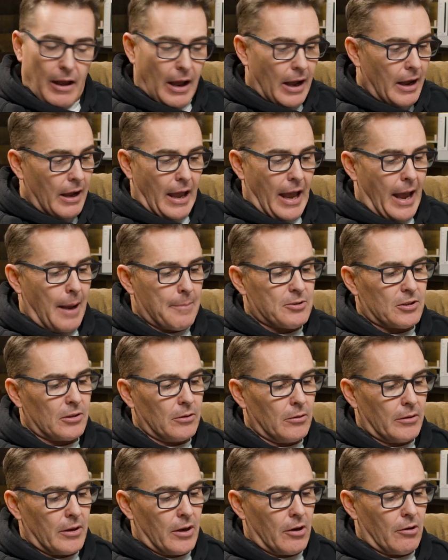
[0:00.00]

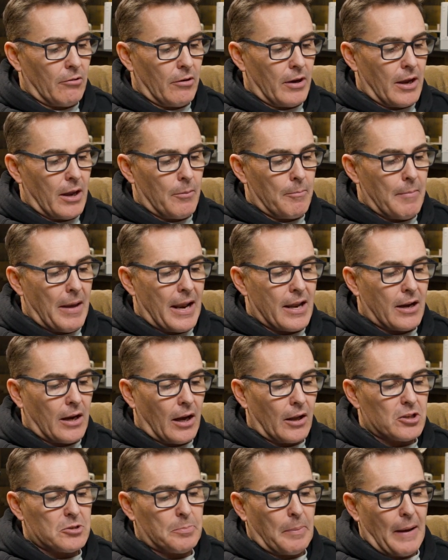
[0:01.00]
Absolutely agree. Many
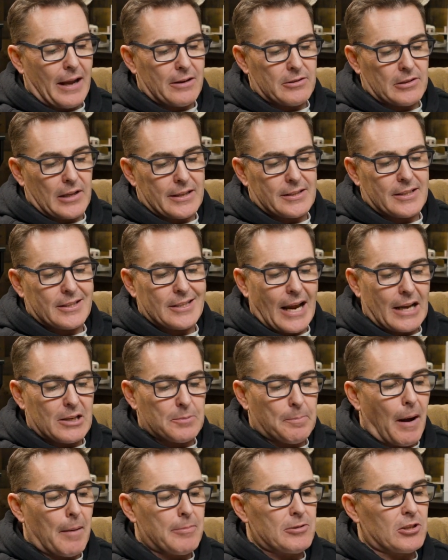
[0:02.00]
colors, patterns, lengths, and styles.
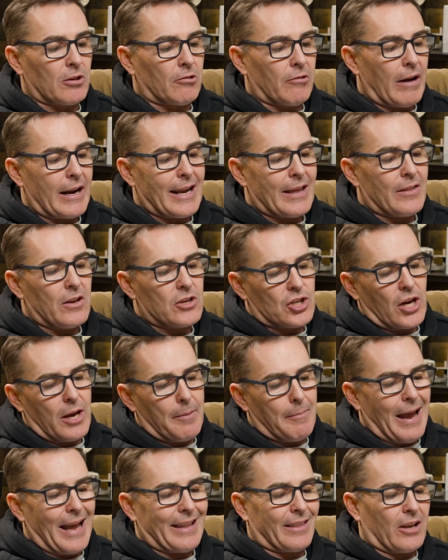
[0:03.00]
Bombas look great in the
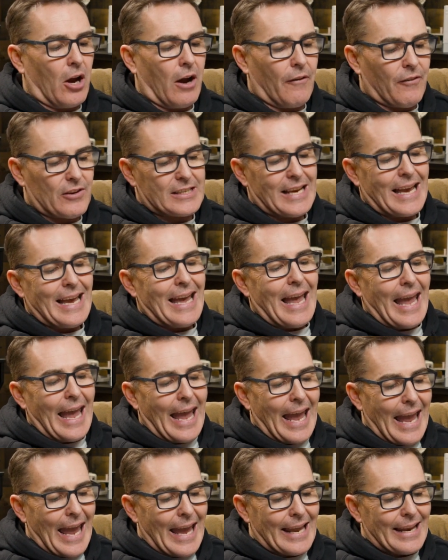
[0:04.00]
gym, at the office,
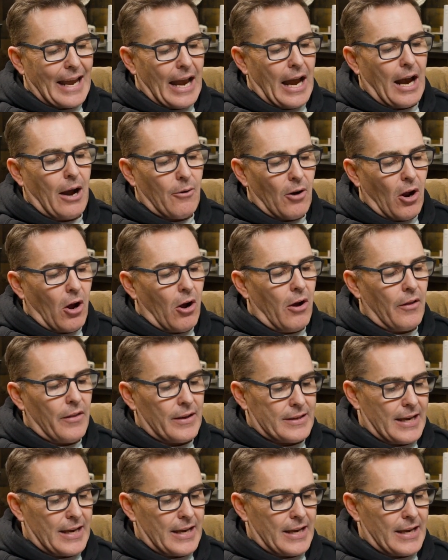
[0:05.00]
and out on the